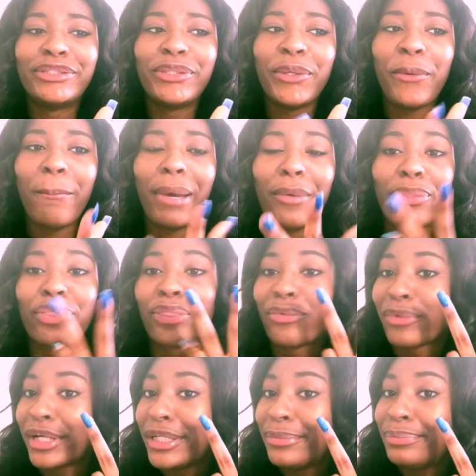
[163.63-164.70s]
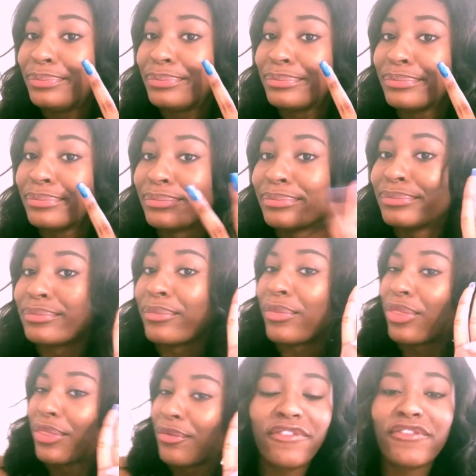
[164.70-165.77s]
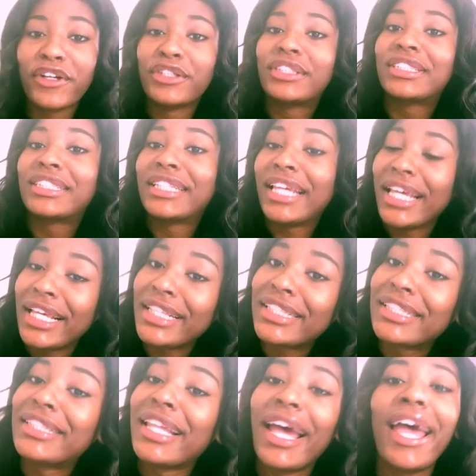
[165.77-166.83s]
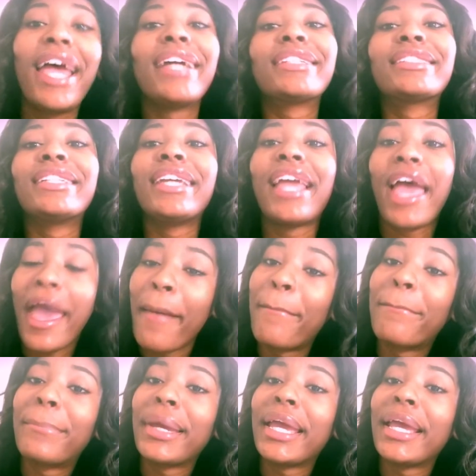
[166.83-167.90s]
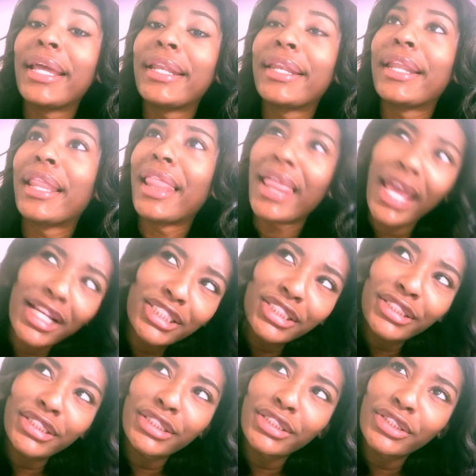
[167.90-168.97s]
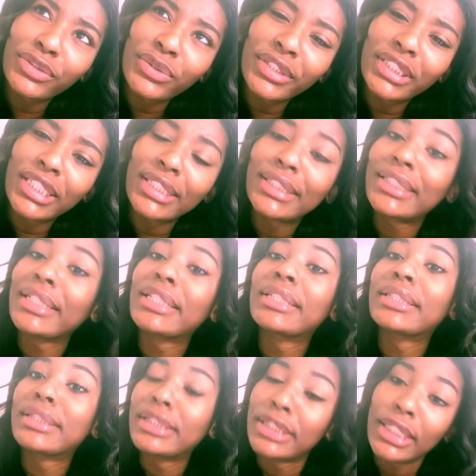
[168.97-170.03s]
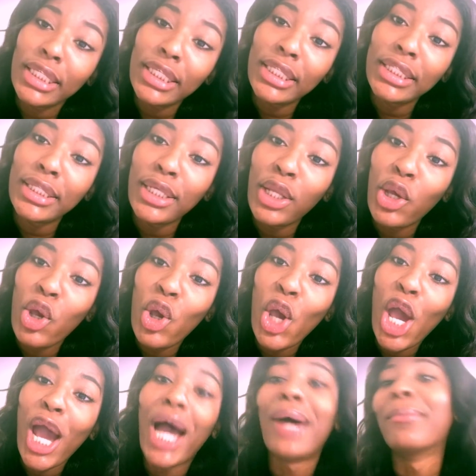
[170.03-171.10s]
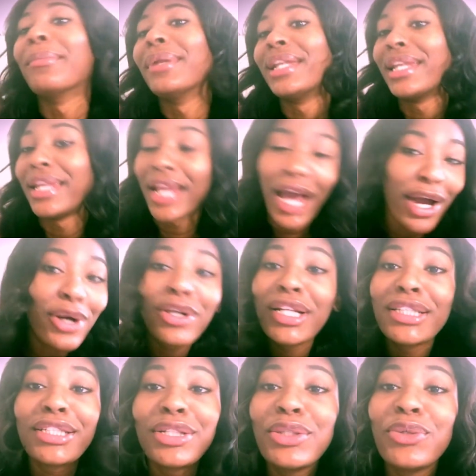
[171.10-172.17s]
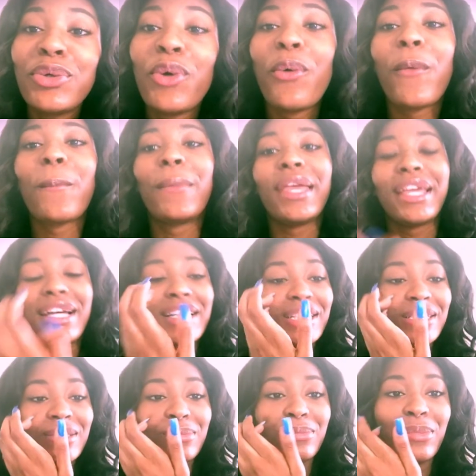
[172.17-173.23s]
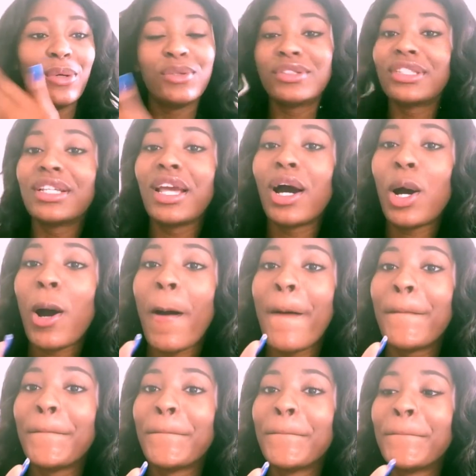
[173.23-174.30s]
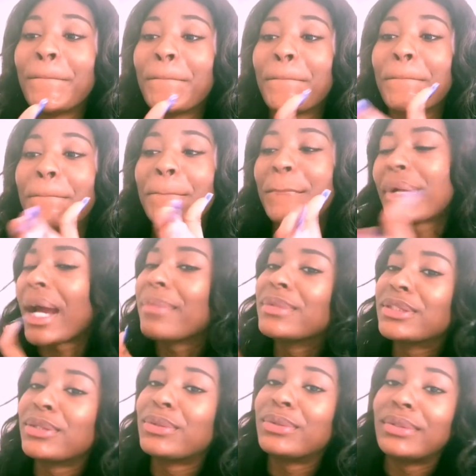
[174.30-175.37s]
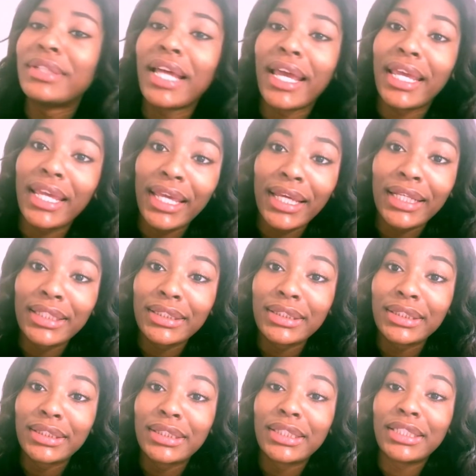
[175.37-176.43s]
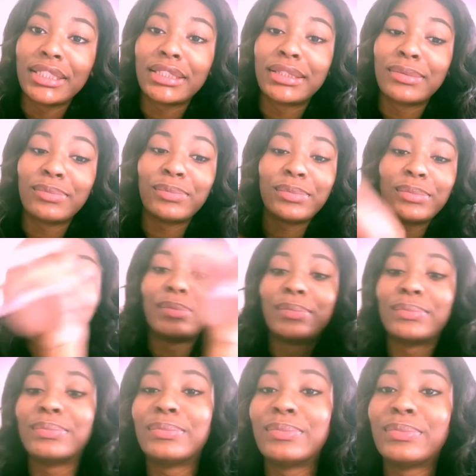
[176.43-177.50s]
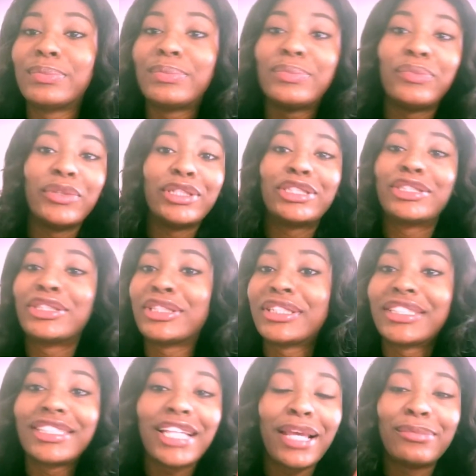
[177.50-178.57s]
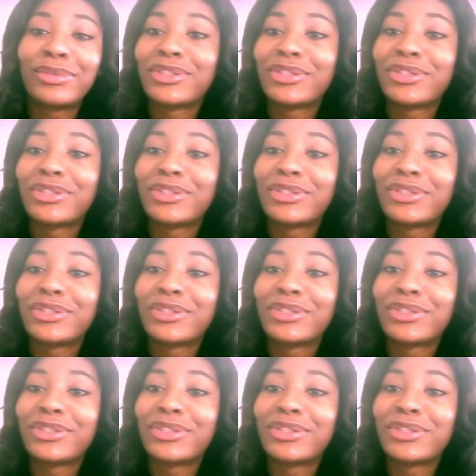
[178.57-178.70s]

About three. Actually happened last year, 2016. I'm not gonna tell you who because most of y'all probably know who that is because went to the same school with him. So